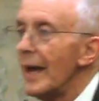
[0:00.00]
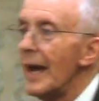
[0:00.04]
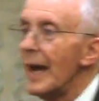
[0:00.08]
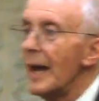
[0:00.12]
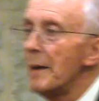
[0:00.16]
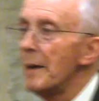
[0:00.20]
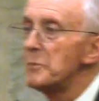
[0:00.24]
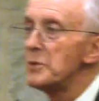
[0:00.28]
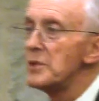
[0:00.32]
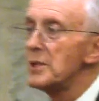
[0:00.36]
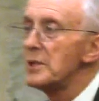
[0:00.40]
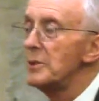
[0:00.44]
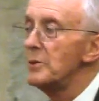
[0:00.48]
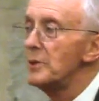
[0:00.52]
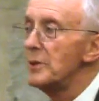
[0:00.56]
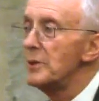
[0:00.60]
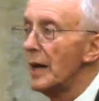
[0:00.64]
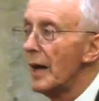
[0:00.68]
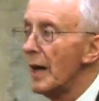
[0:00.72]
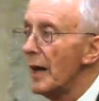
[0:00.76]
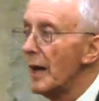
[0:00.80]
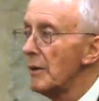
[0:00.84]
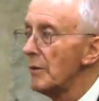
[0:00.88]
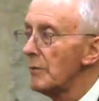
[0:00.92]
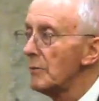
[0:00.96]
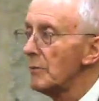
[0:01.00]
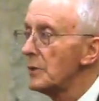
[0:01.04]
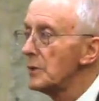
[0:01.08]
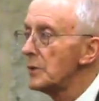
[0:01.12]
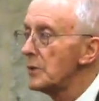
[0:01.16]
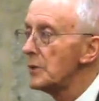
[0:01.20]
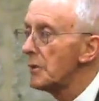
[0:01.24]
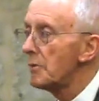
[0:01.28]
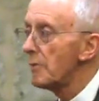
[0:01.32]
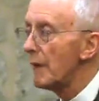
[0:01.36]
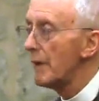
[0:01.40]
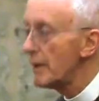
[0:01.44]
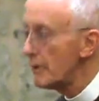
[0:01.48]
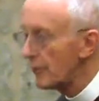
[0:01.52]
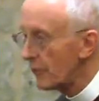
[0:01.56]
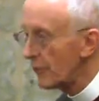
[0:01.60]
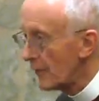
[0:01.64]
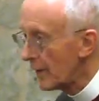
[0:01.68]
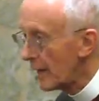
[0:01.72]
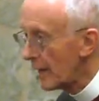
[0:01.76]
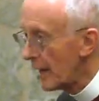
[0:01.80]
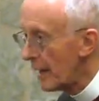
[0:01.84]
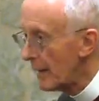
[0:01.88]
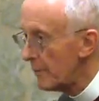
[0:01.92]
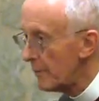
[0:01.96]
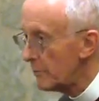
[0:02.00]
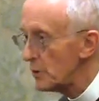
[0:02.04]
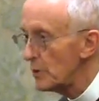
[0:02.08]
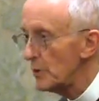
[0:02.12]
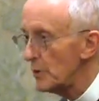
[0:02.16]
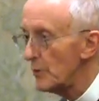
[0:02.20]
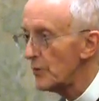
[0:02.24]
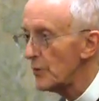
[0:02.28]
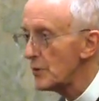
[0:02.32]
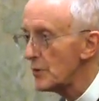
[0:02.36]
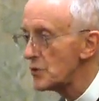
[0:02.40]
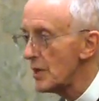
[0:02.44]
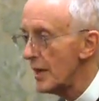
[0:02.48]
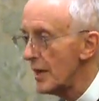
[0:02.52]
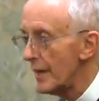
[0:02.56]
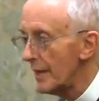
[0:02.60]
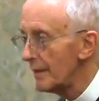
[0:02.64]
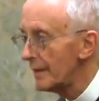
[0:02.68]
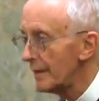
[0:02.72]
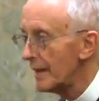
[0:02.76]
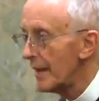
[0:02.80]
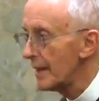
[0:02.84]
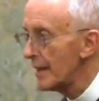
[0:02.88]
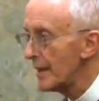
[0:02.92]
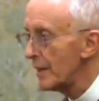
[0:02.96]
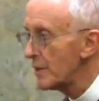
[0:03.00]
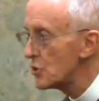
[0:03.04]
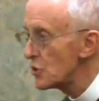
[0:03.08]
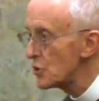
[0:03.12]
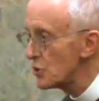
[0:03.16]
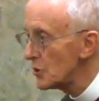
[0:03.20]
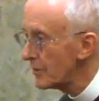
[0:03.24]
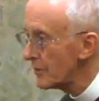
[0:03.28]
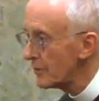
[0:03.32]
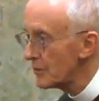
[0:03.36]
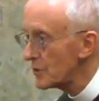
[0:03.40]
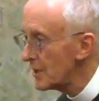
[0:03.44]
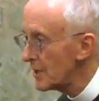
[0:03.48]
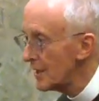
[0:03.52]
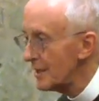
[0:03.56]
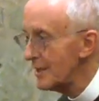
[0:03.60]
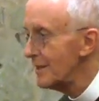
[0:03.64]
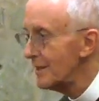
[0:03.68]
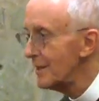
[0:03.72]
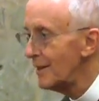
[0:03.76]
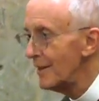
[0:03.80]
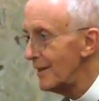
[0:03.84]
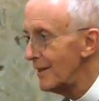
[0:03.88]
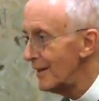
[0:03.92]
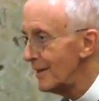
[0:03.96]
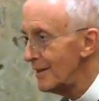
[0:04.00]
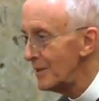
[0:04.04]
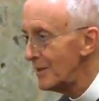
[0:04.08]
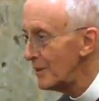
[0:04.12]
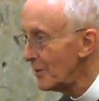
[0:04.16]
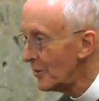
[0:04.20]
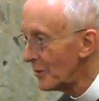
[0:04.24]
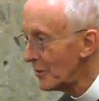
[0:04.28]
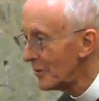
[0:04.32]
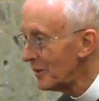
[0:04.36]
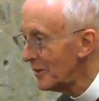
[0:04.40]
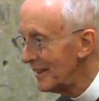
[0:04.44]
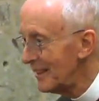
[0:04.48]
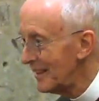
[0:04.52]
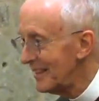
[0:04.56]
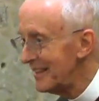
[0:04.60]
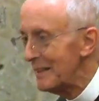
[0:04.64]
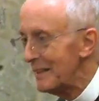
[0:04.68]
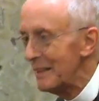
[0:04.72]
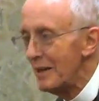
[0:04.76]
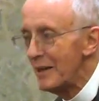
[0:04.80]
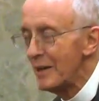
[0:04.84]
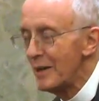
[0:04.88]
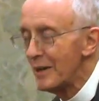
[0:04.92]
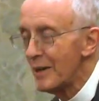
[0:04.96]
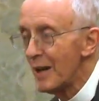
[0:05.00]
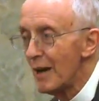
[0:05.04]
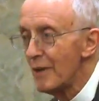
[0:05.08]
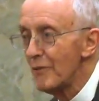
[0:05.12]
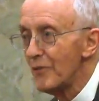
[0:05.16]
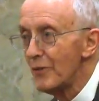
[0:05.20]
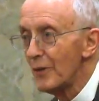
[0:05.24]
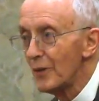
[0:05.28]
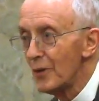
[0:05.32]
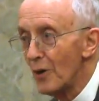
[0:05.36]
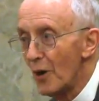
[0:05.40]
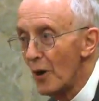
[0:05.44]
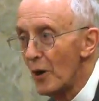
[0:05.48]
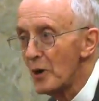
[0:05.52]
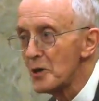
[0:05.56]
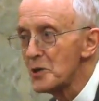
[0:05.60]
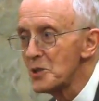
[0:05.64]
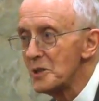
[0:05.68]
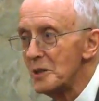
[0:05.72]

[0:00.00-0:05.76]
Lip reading: Absolutely. How grateful I am to you for saying that. I should have said it early on, and I forgot.